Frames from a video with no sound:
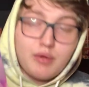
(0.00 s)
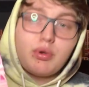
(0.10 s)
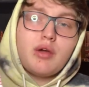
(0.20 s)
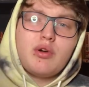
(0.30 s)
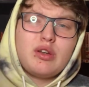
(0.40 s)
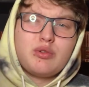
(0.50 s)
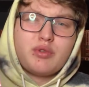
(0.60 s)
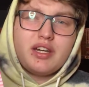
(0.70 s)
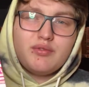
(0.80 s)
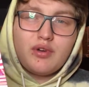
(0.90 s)
probably want to
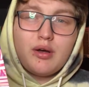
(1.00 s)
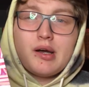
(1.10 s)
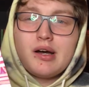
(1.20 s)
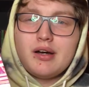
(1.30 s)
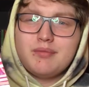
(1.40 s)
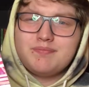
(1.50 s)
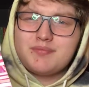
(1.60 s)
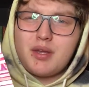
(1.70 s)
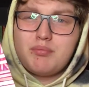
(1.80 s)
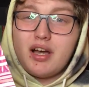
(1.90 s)
read Bakke
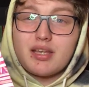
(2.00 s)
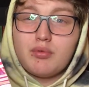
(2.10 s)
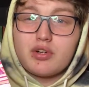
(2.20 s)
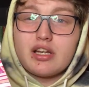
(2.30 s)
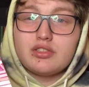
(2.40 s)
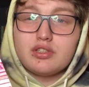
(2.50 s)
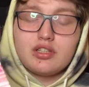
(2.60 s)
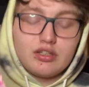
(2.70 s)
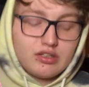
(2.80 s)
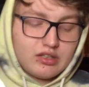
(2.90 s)

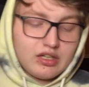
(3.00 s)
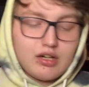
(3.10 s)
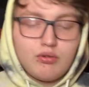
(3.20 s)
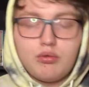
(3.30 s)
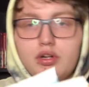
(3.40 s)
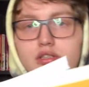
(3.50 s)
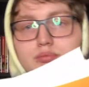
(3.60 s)
Monogatari Lionel 1